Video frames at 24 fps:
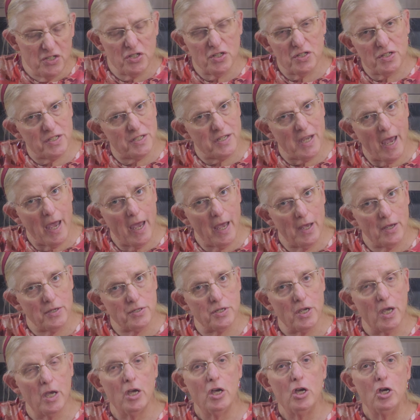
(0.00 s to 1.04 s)

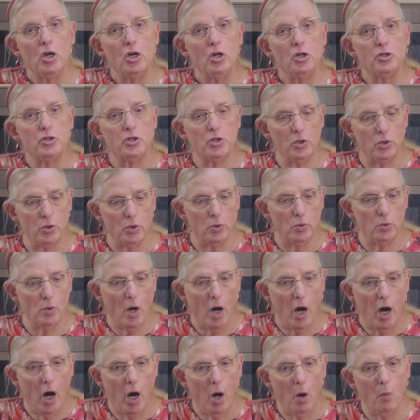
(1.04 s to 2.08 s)
says to
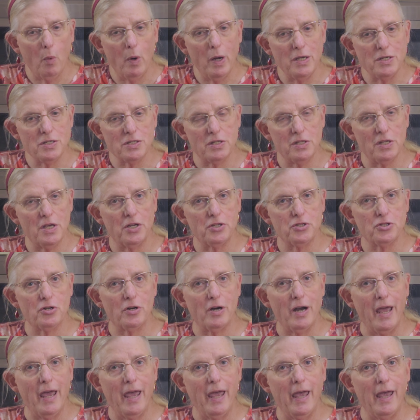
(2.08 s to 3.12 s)
always let your
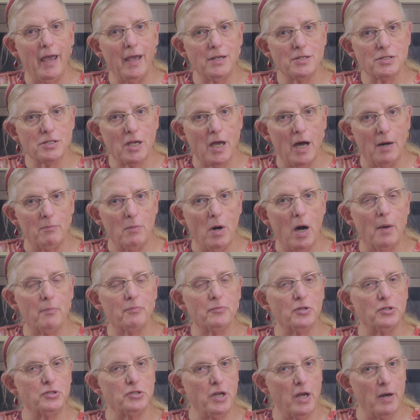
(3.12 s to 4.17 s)
eggs come up
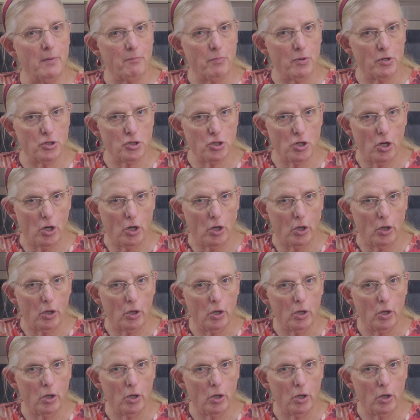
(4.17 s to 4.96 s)
to temperature